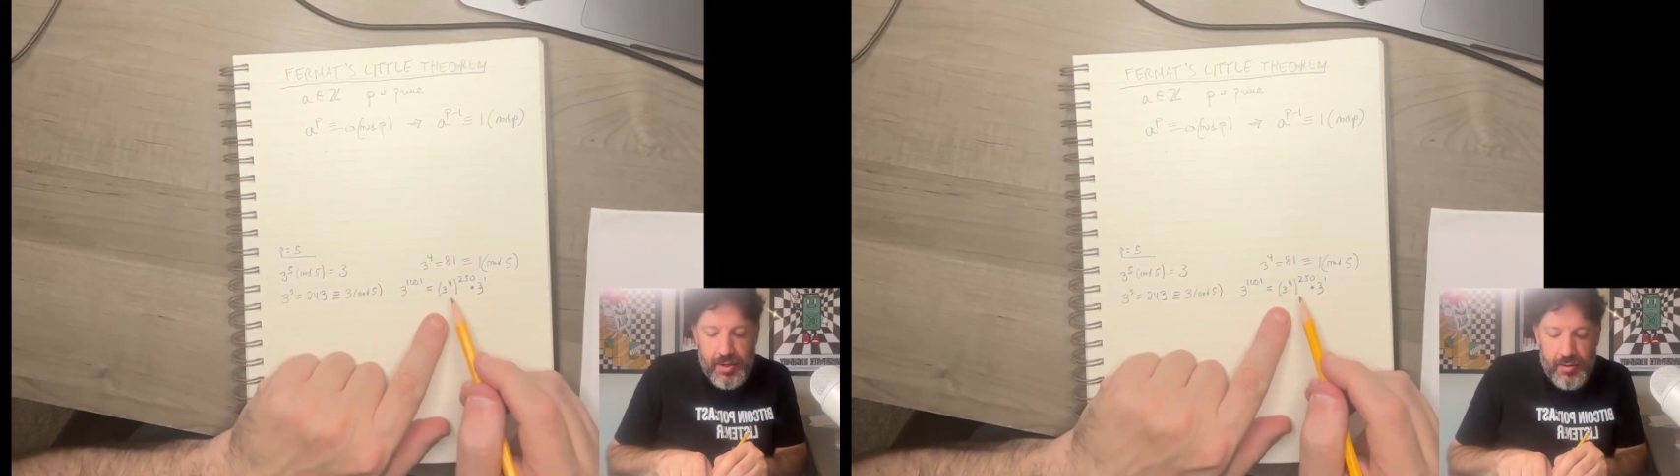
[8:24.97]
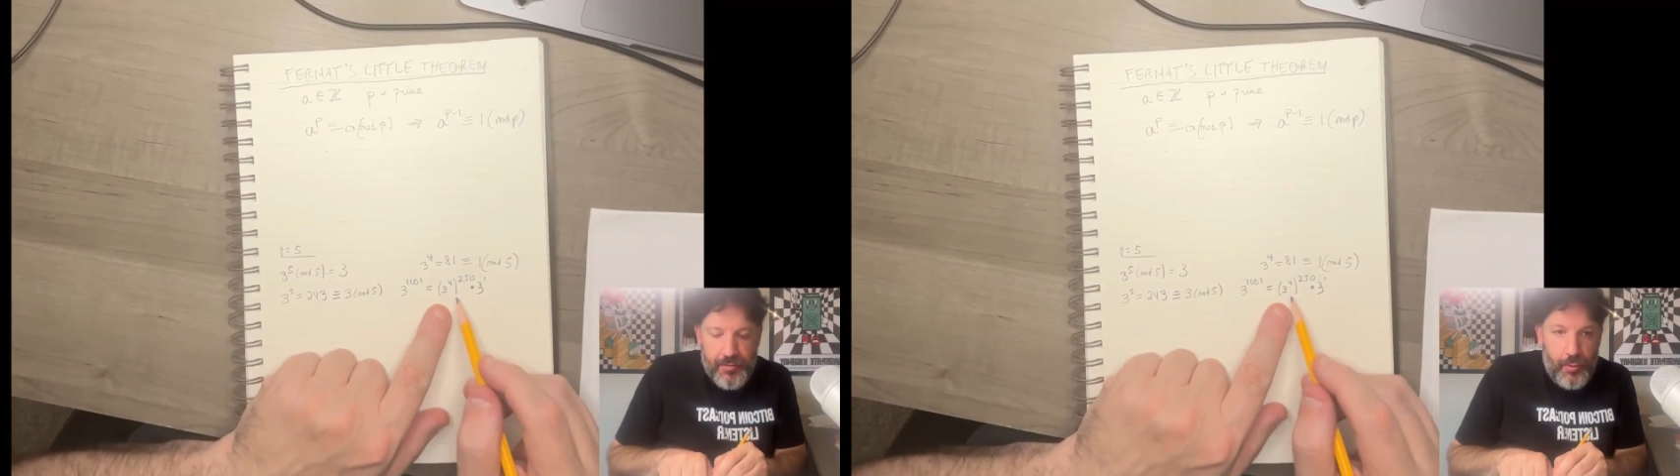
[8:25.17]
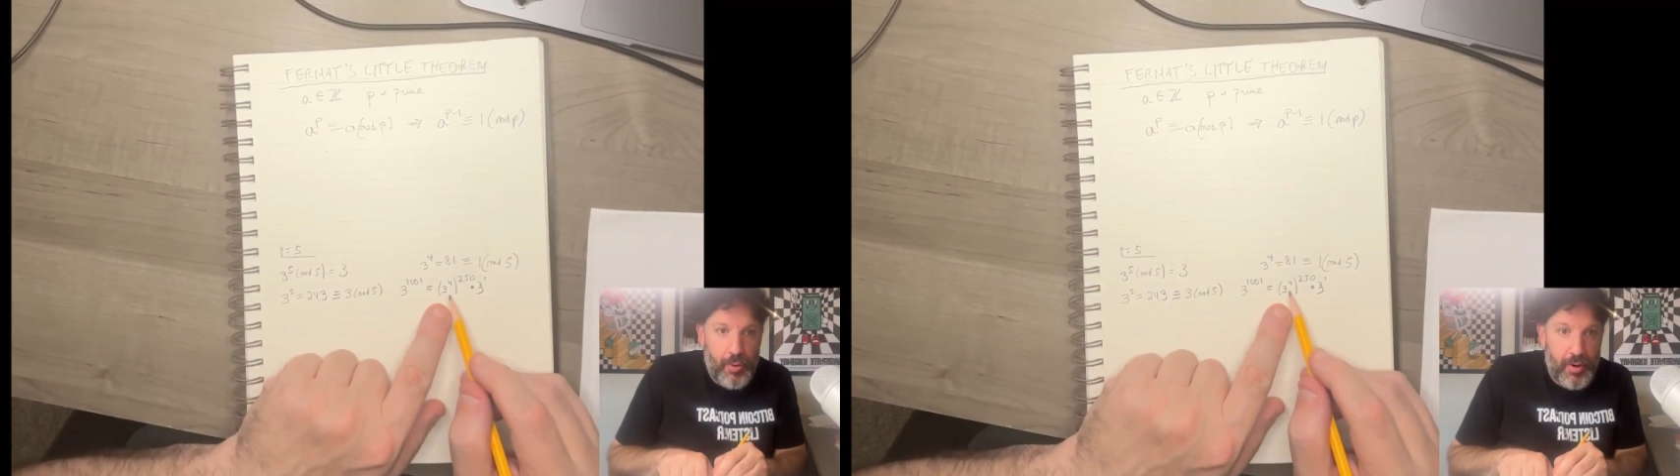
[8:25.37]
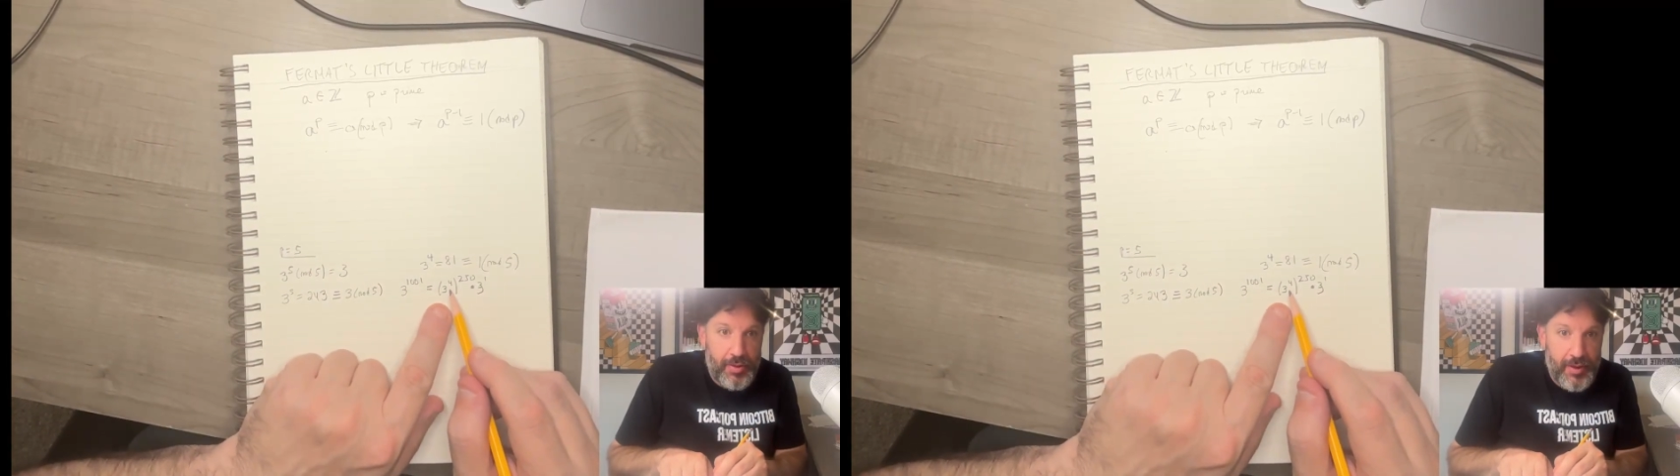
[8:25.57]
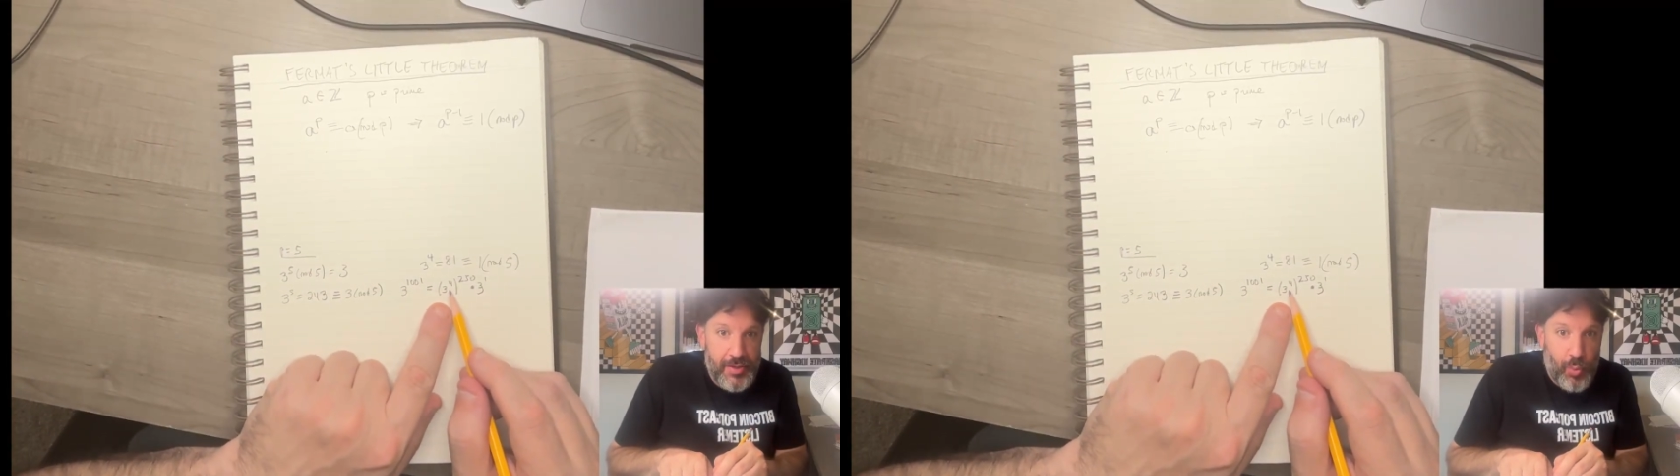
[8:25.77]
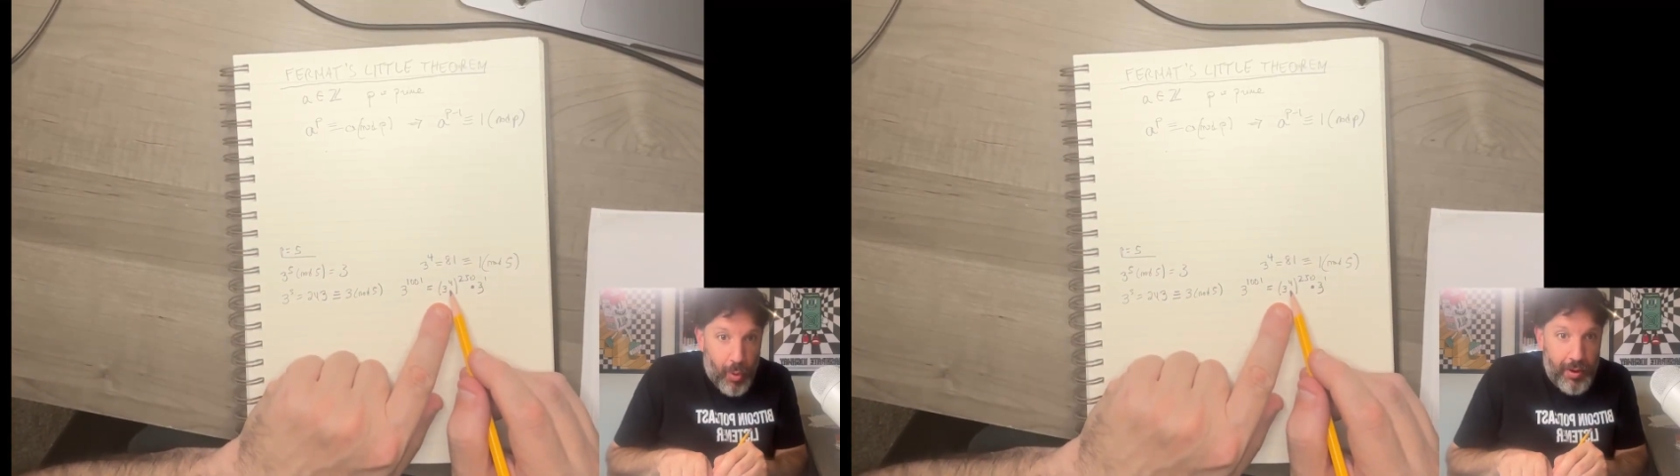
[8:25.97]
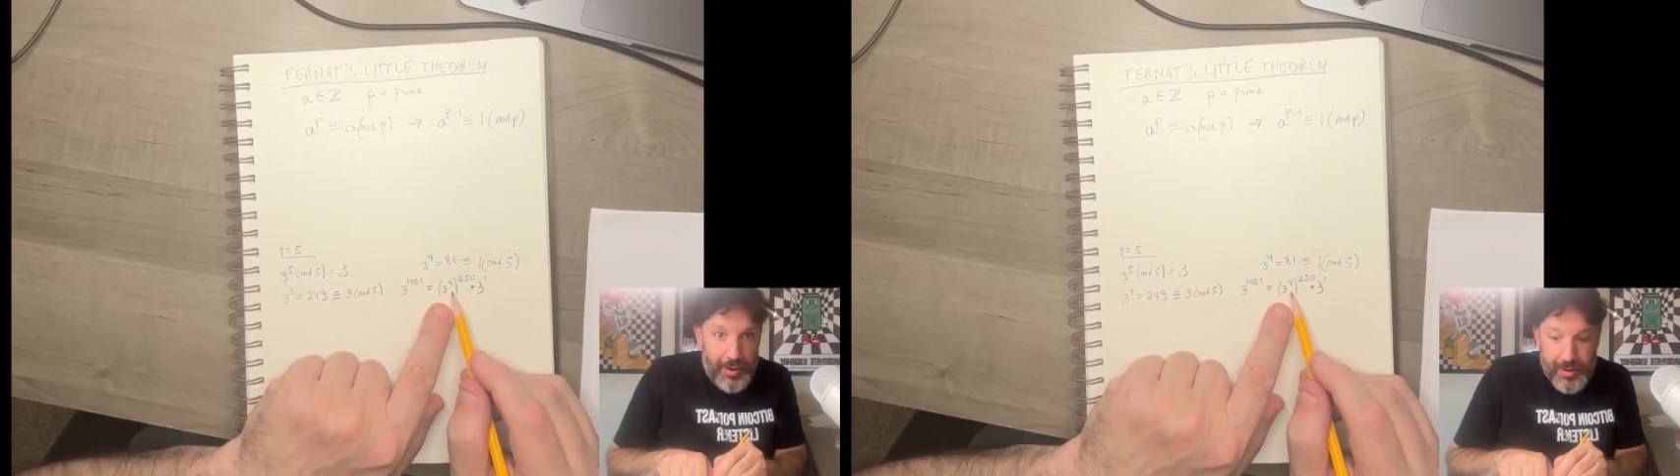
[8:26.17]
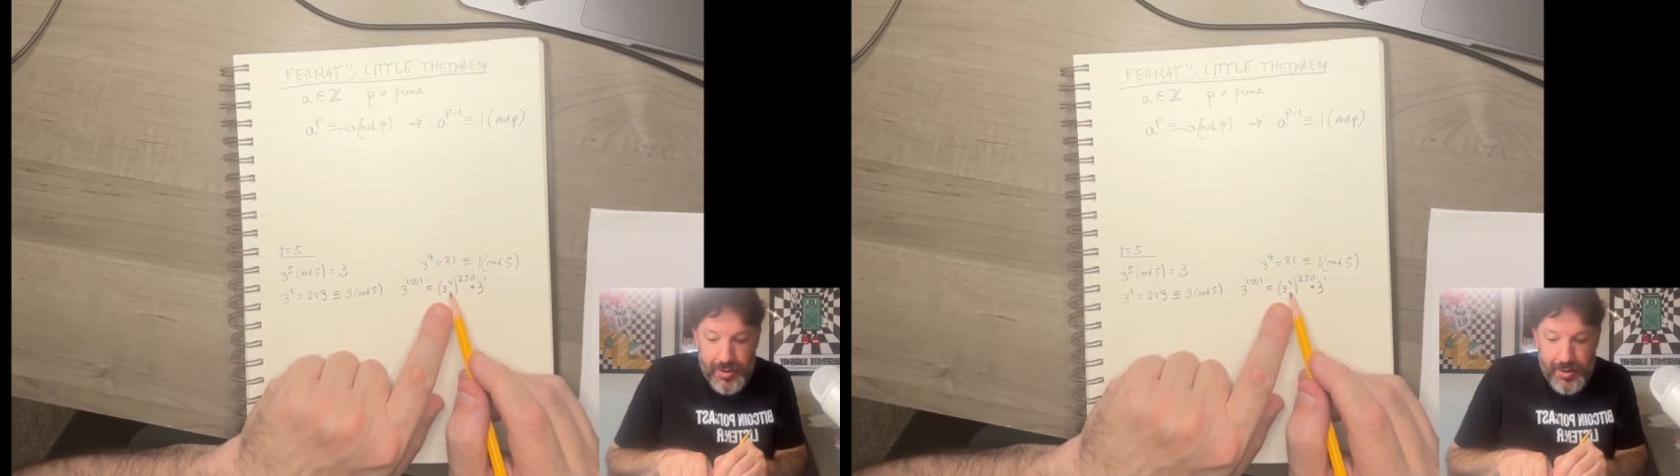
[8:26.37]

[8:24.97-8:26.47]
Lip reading: to the 4th is 1.